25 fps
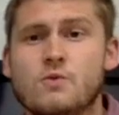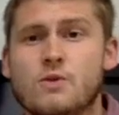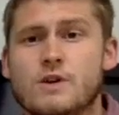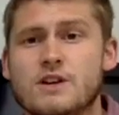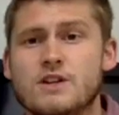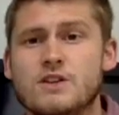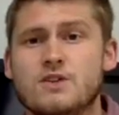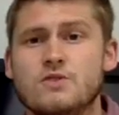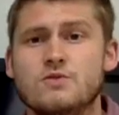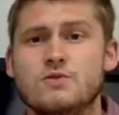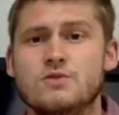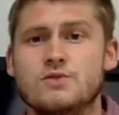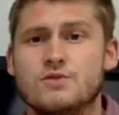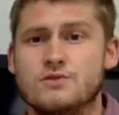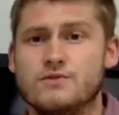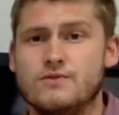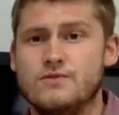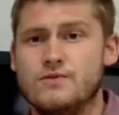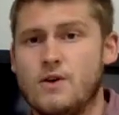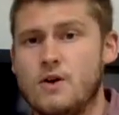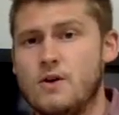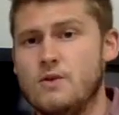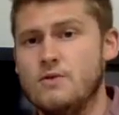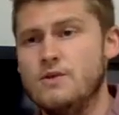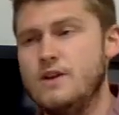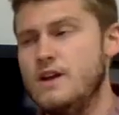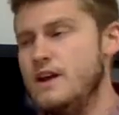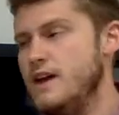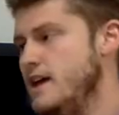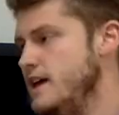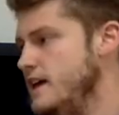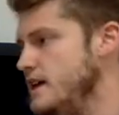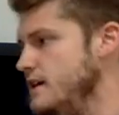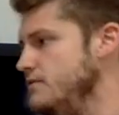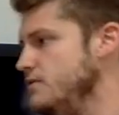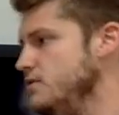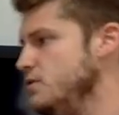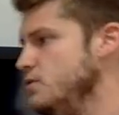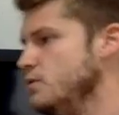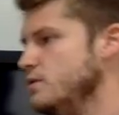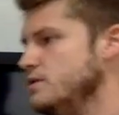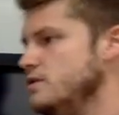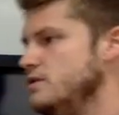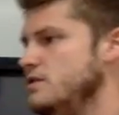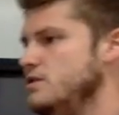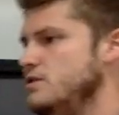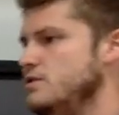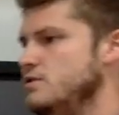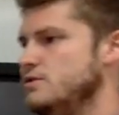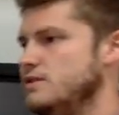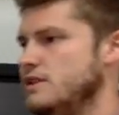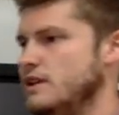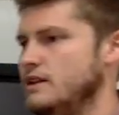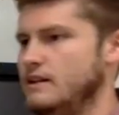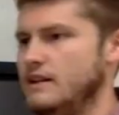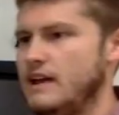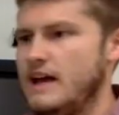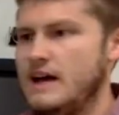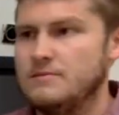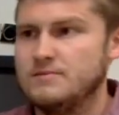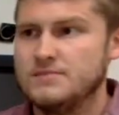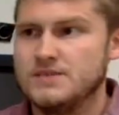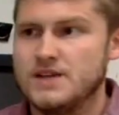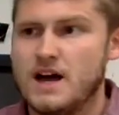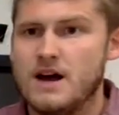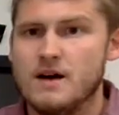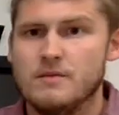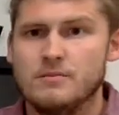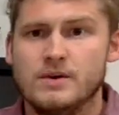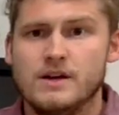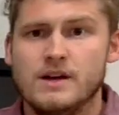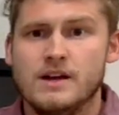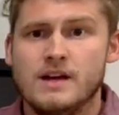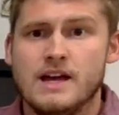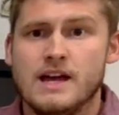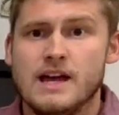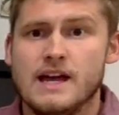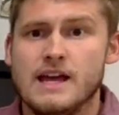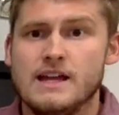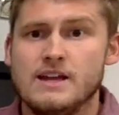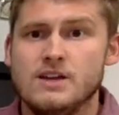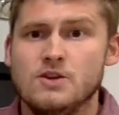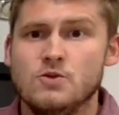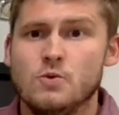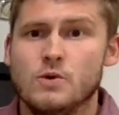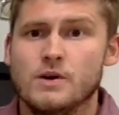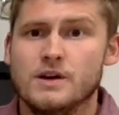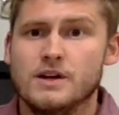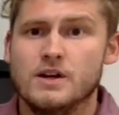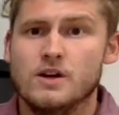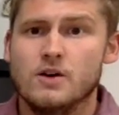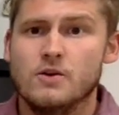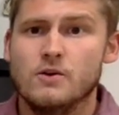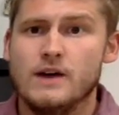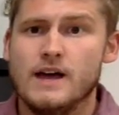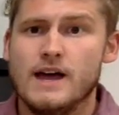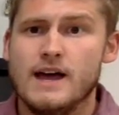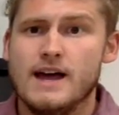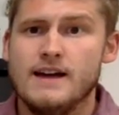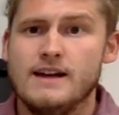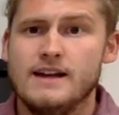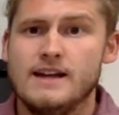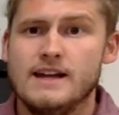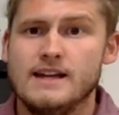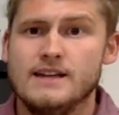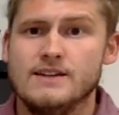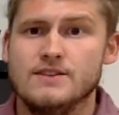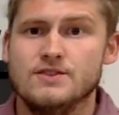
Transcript: want to use your phone, if you want to use a laptop, and you want to go ahead and